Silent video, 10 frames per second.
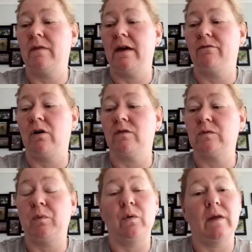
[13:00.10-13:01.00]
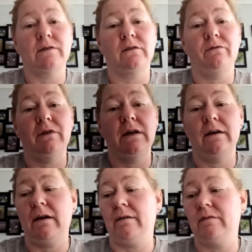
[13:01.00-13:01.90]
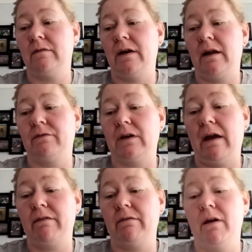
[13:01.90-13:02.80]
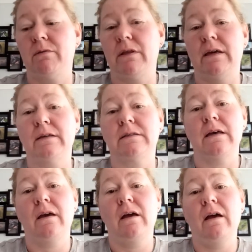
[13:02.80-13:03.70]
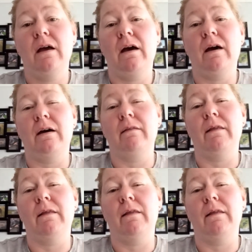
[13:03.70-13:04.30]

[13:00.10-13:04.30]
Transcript: they've got to put their stuff in it, and they'll have to carry their own things, and